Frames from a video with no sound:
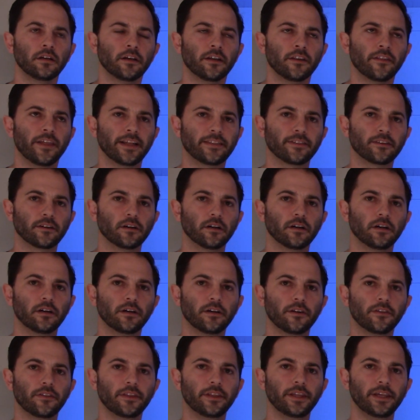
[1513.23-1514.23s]
that the
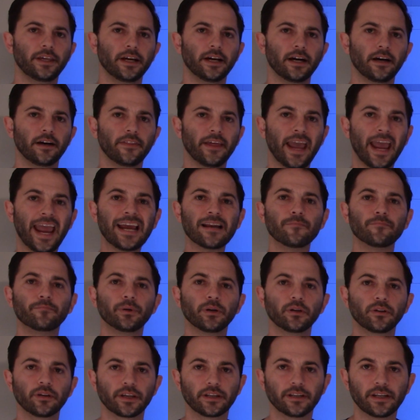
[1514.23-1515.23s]
$8
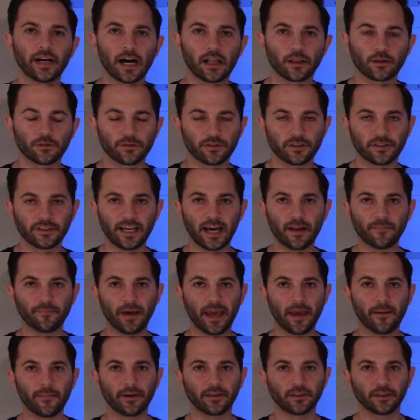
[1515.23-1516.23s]
billion of debt
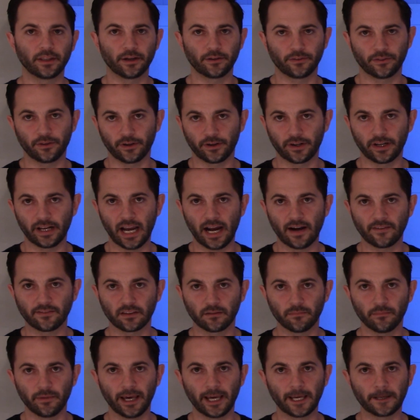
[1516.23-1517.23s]
payment that they're going to have
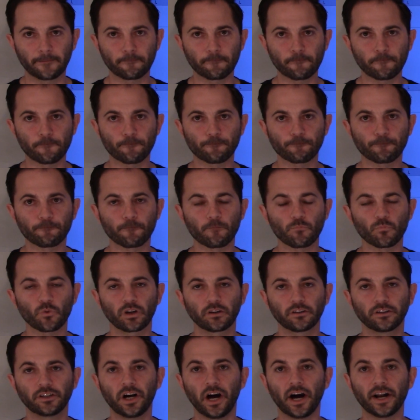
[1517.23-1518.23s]
to make,
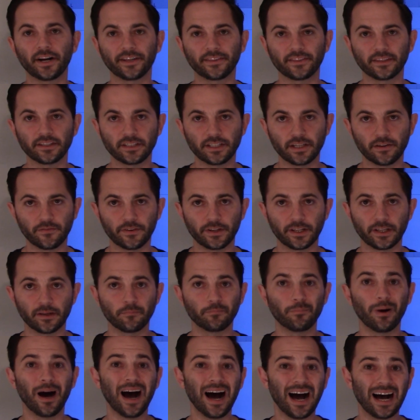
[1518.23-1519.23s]
cutting the
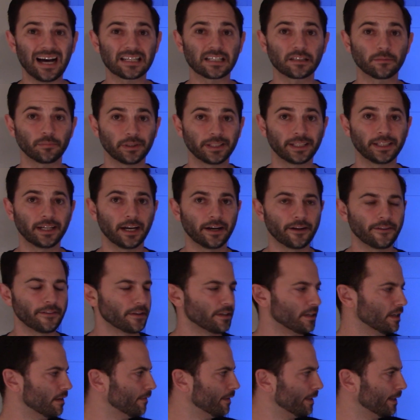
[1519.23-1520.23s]
dividend, possibly cutting
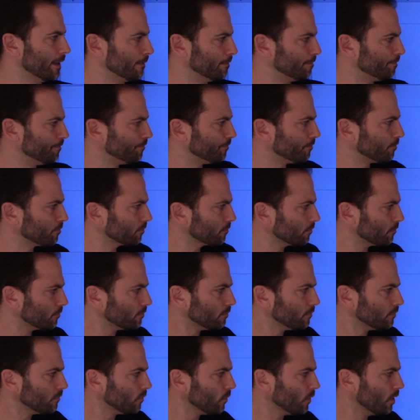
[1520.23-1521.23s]
the dividend,
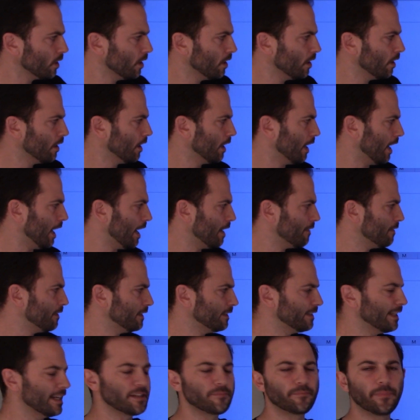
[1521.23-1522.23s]
I
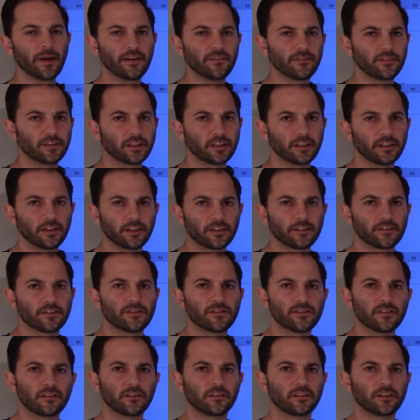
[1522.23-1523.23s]
think that's basically
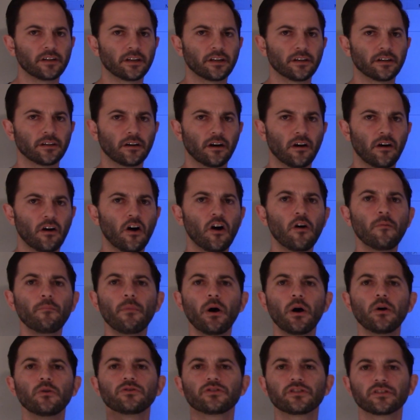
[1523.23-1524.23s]
going to
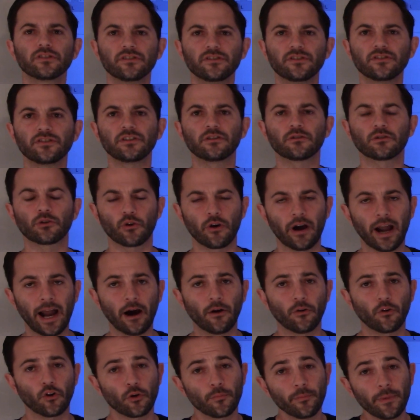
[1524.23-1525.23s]
almost zero
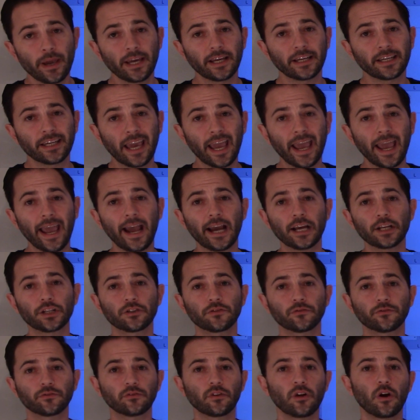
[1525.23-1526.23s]
out or make cash
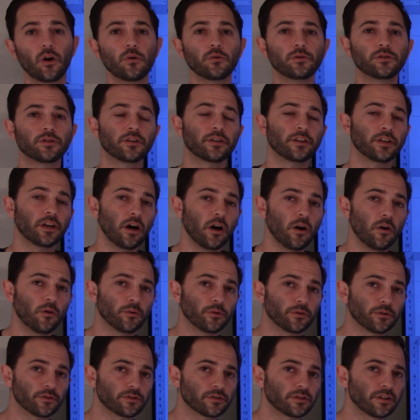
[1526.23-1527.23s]
flow to the
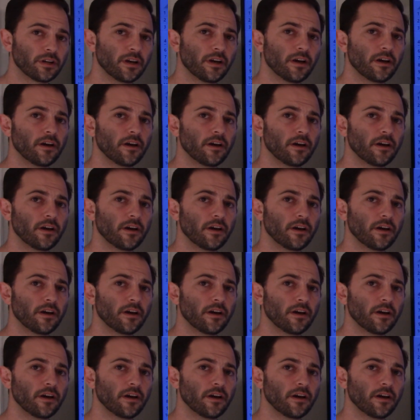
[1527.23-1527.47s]
owners